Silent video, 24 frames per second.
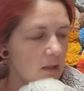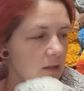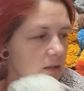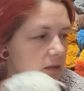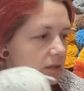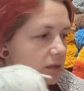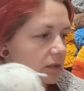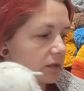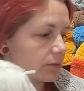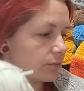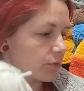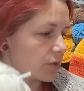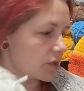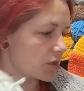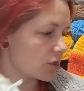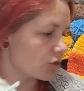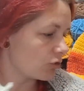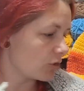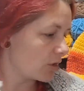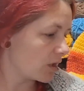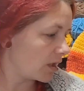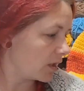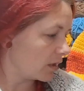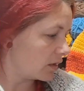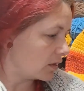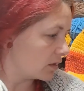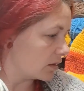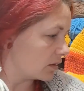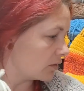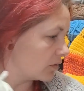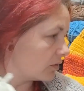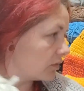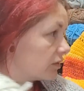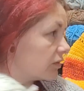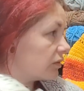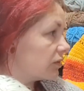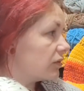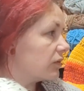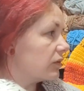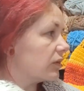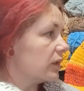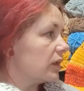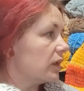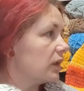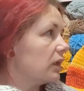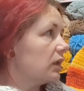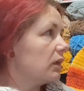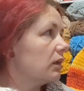And then I'm just trying to
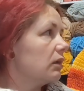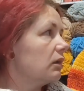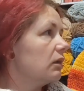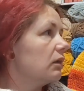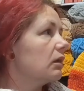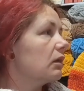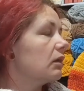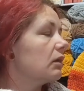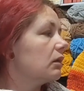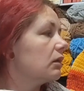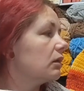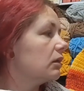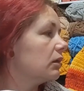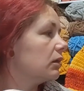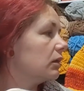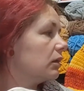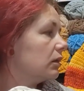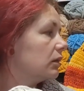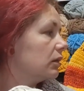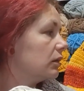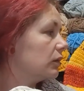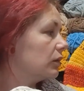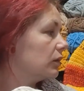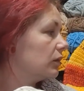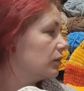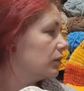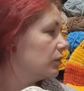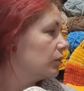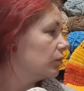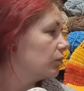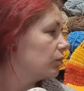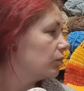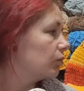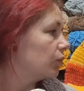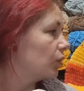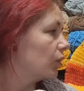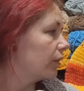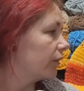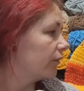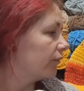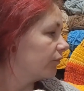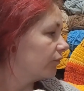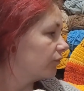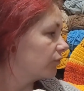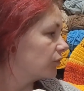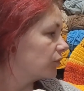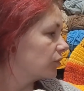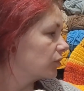see what
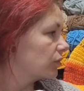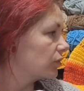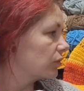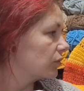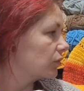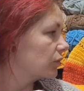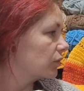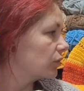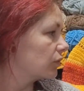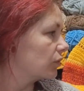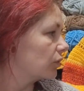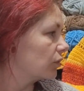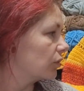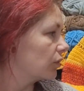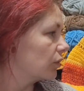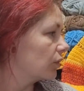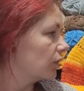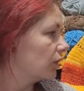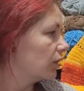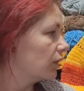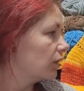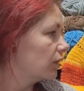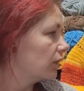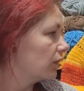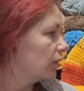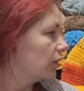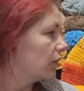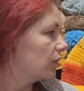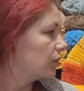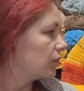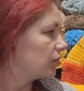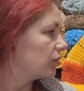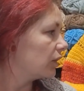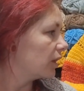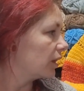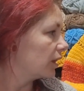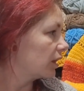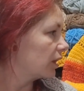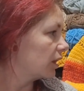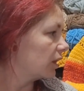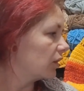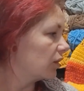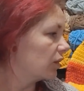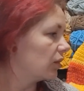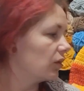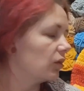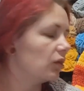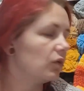I've got. So like I
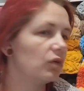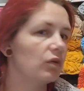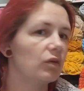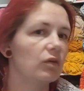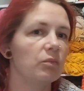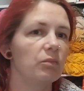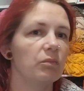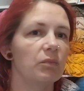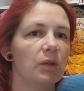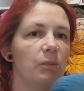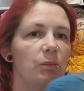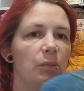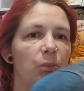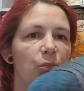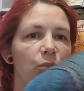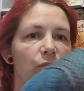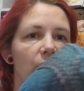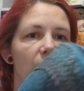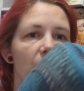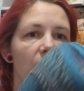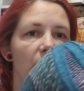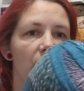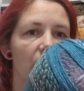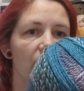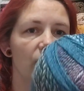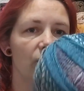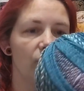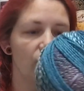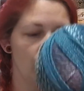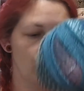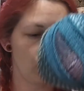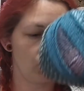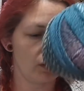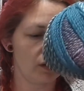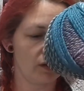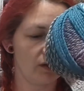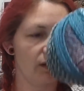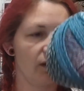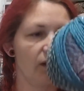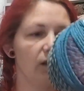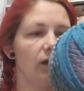could maybe break into one of